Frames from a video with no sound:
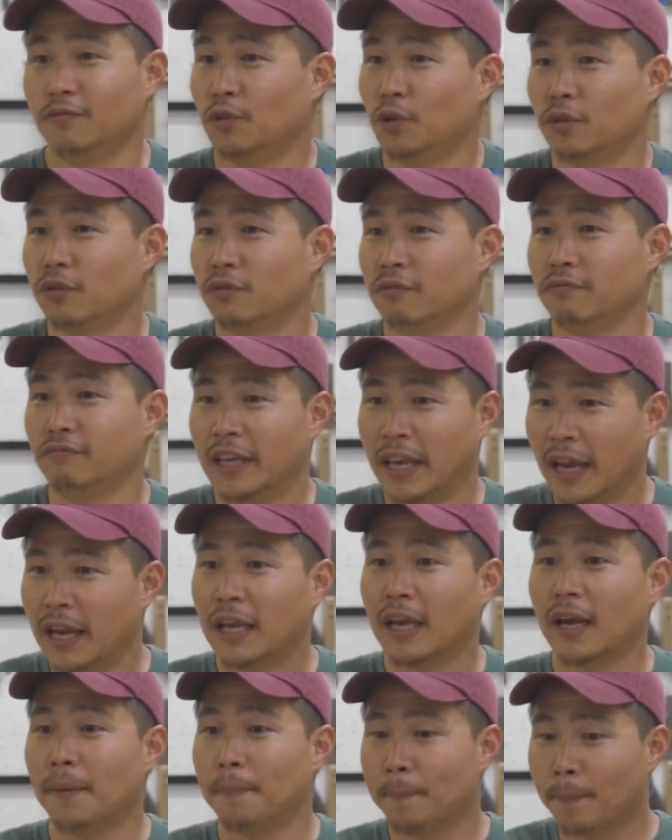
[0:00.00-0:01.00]
you're
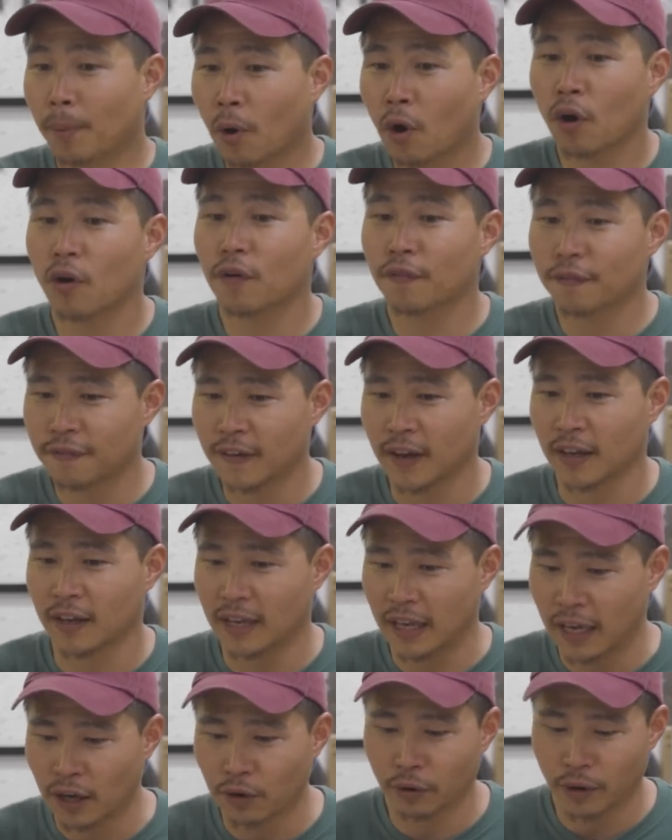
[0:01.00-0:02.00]
getting a
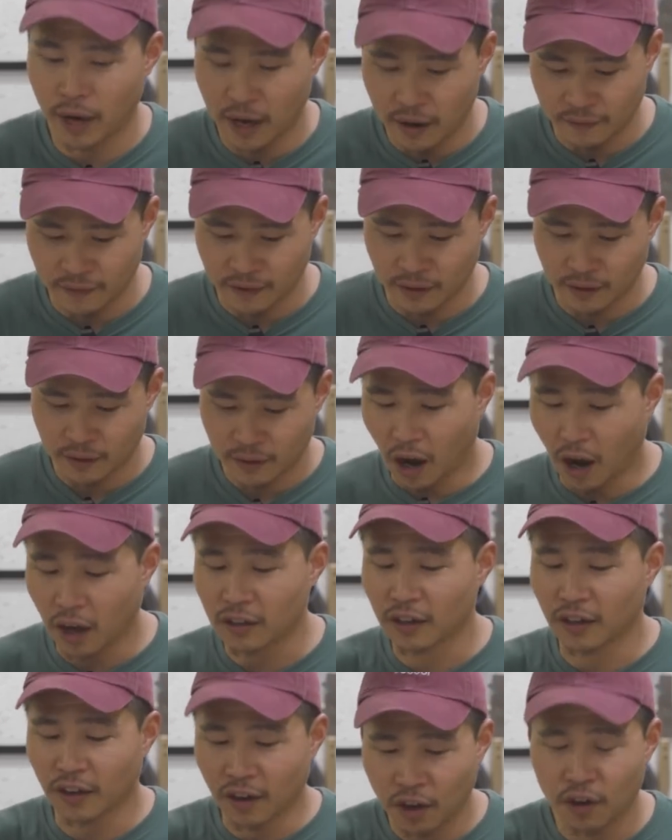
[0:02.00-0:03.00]
perfect engraving
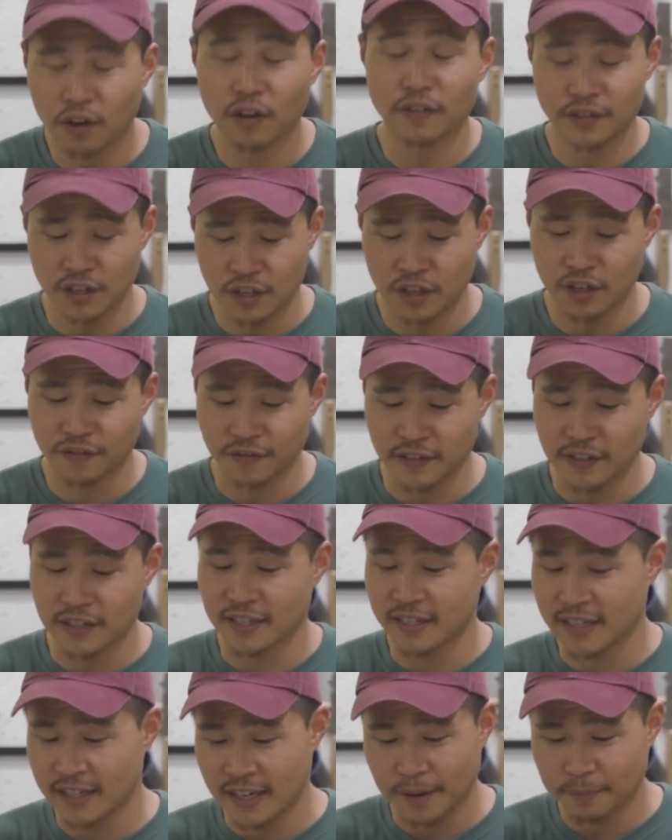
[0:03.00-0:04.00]
on curved
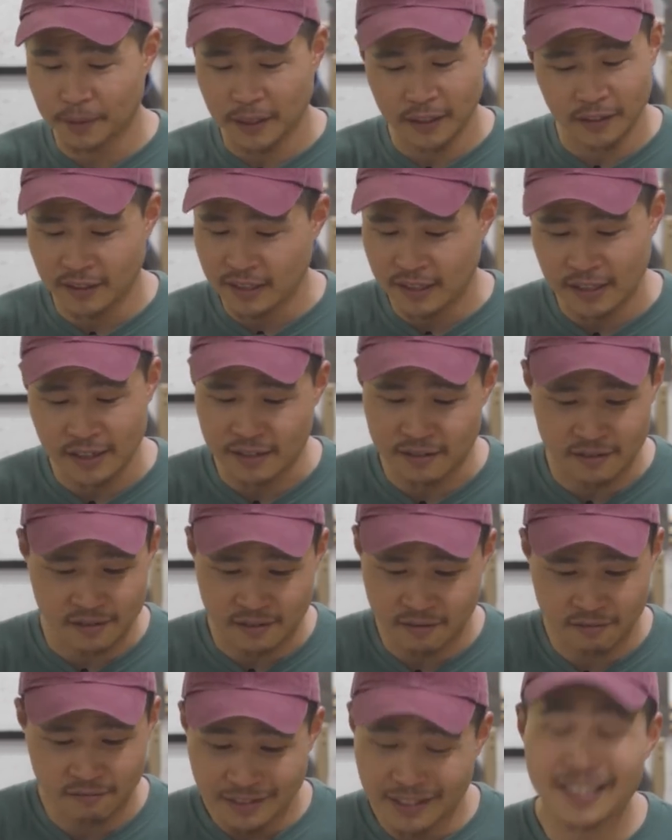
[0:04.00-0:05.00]
surfaces. I mean, this is
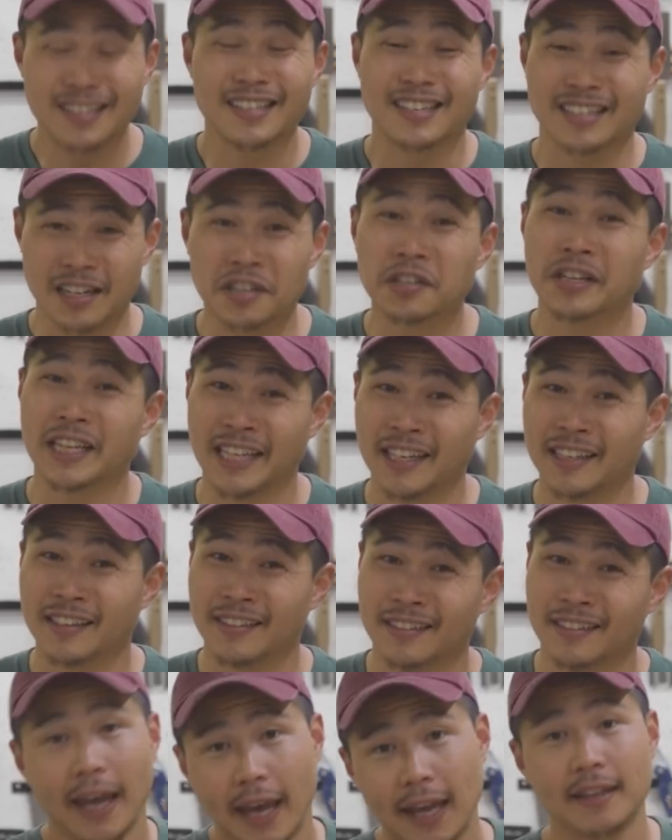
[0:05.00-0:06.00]
clean.
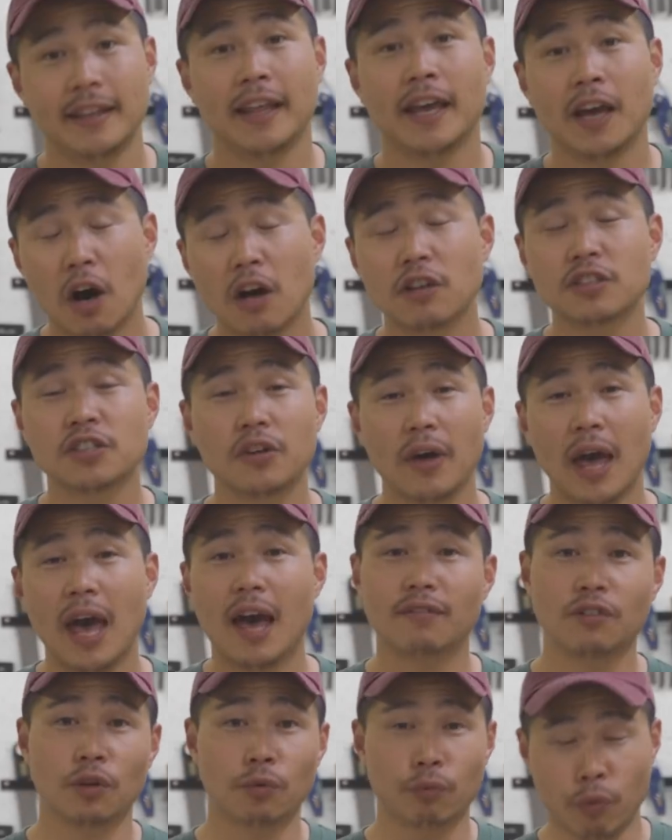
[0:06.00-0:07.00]
And they also
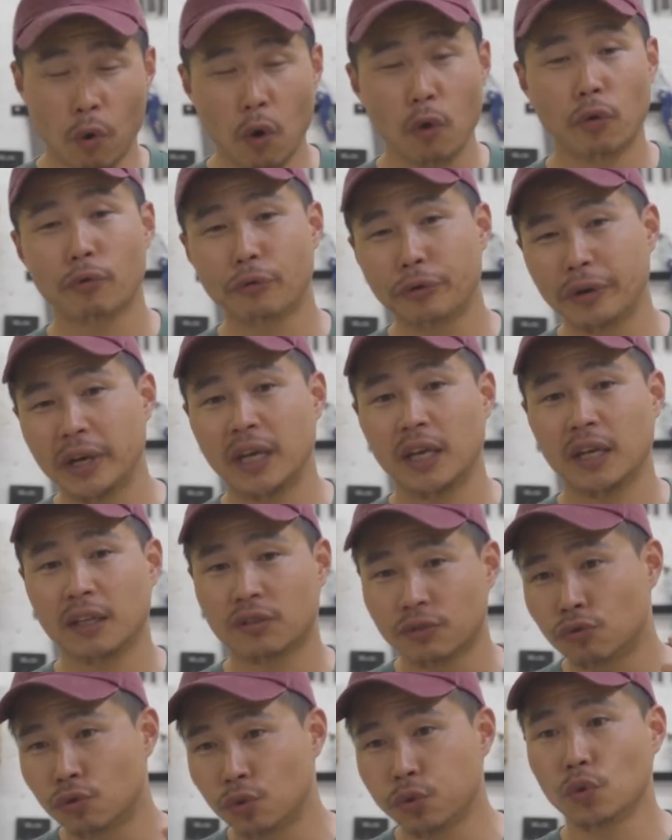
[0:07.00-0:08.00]
have the Rotary
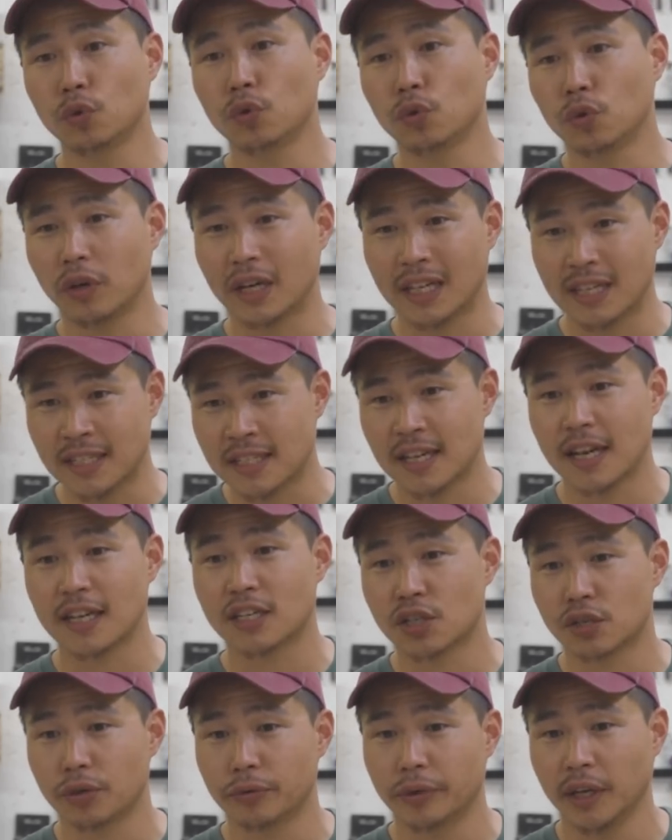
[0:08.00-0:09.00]
Tool
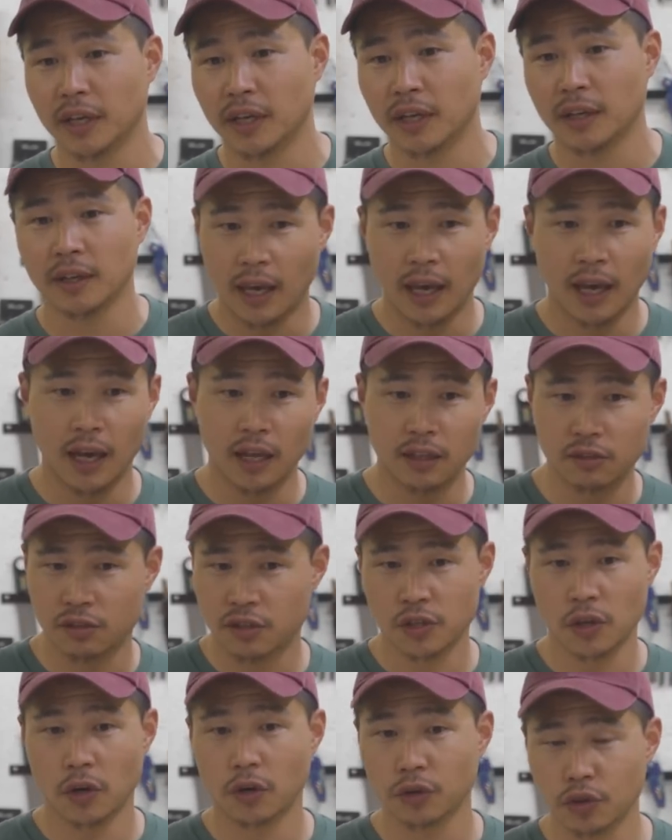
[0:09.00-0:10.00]
accessory, and
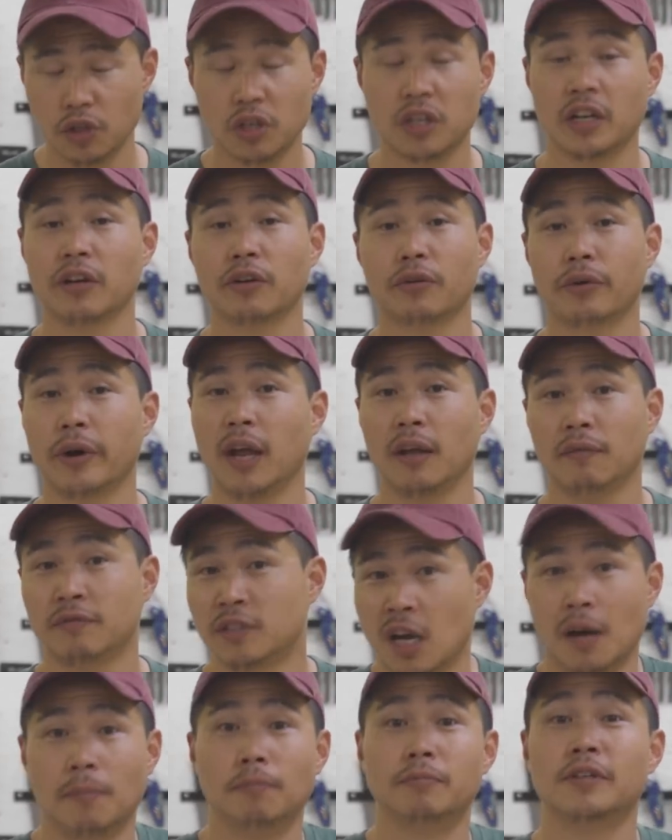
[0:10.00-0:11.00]
so you can engrave
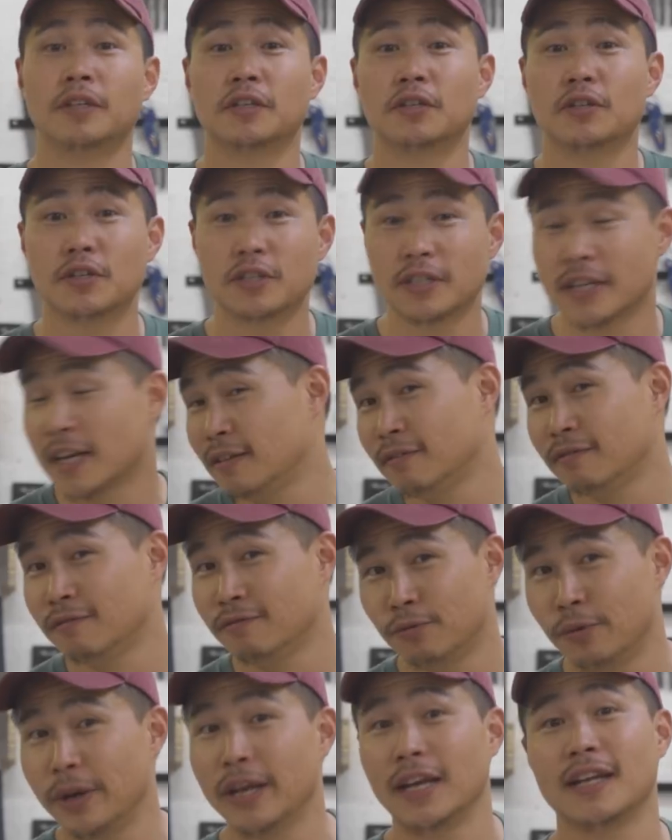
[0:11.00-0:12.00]
tumblers
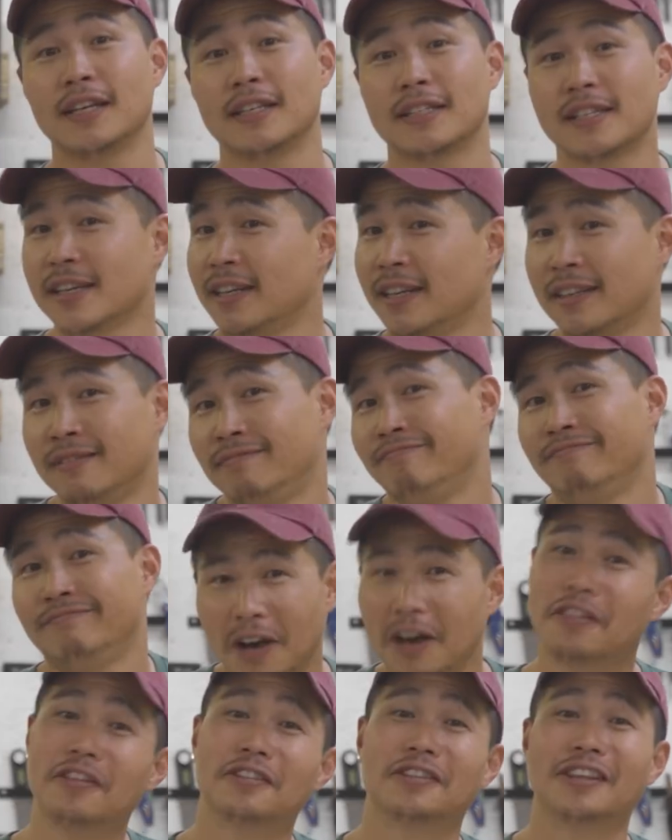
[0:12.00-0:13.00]
and rings and
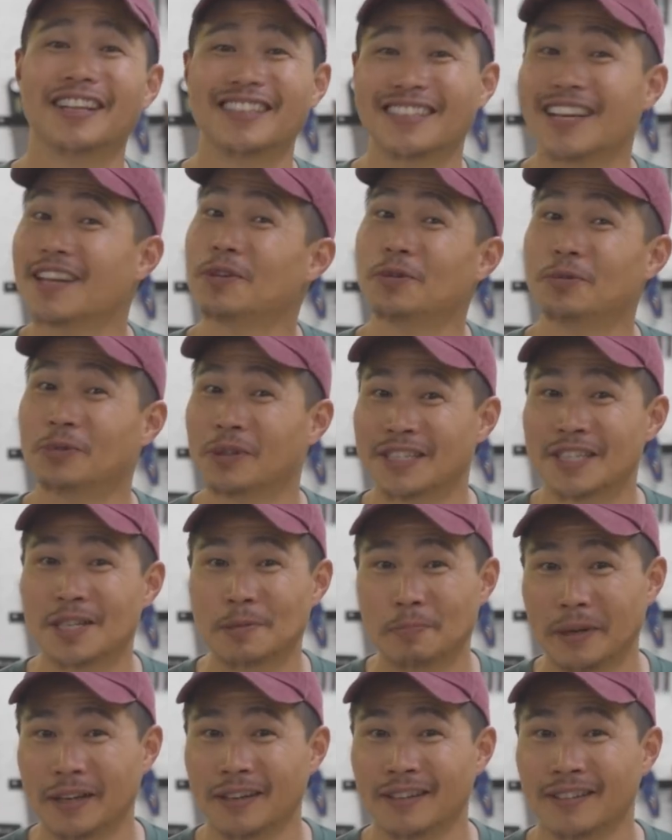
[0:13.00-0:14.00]
other things that you want to
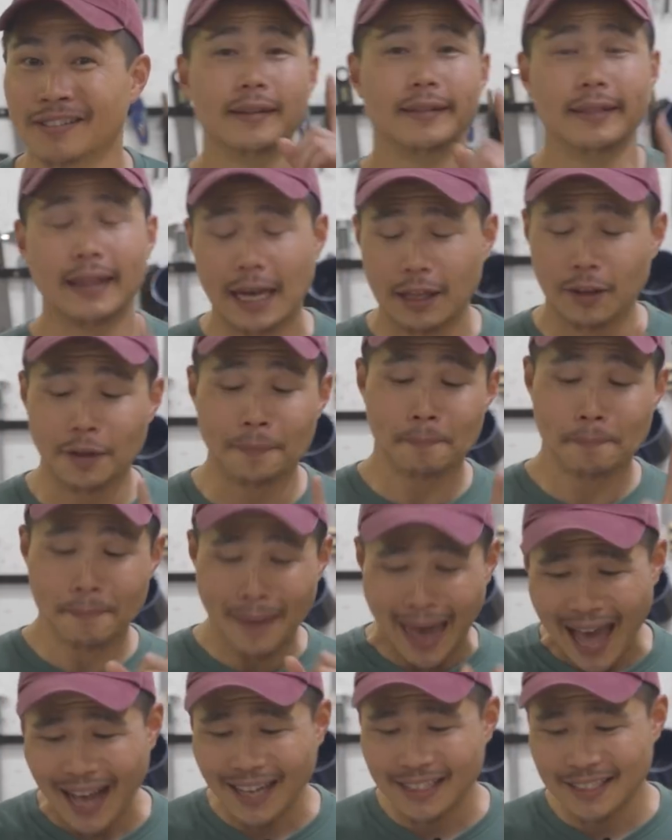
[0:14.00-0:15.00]
spin. Now, the
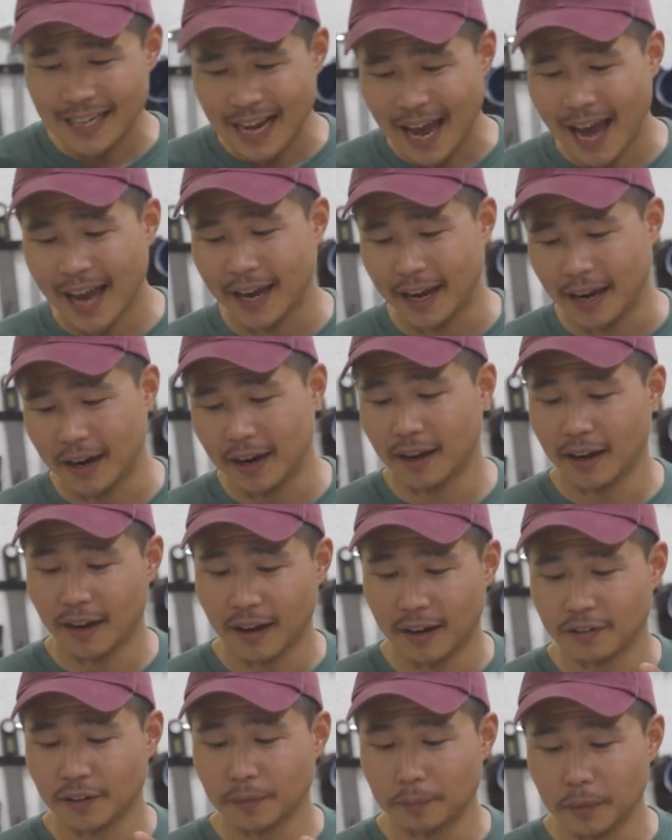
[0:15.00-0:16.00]
max height
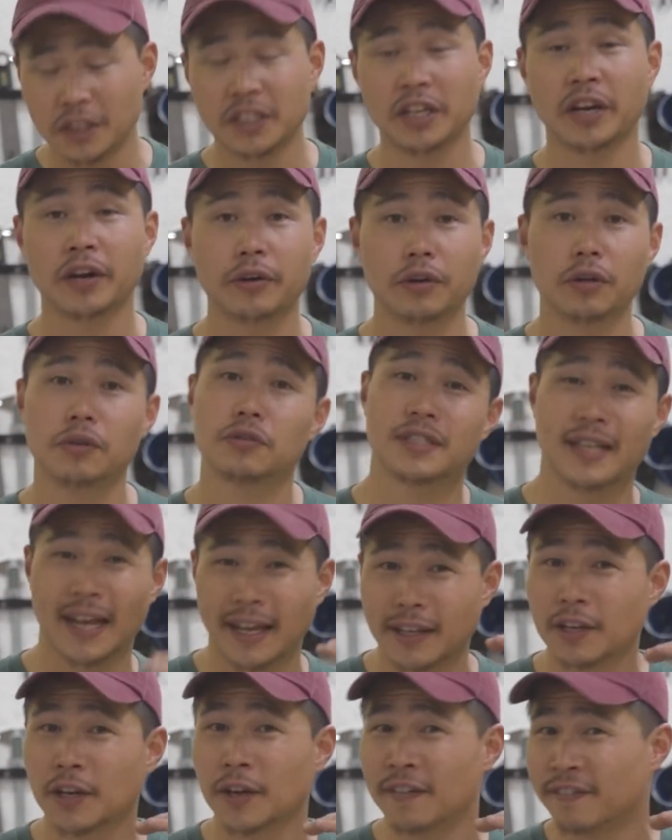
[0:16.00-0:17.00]
of the materials
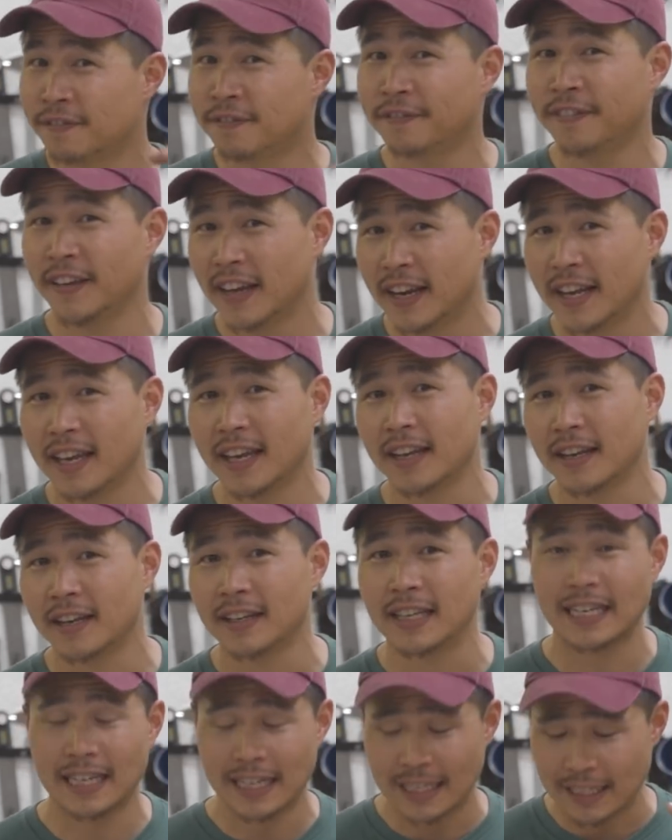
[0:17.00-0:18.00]
that you could fit in
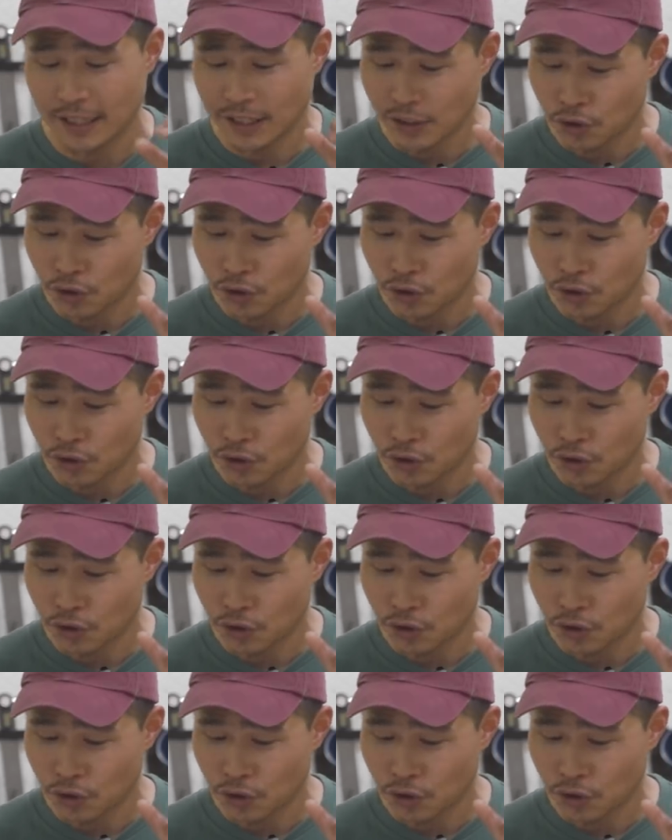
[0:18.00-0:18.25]
is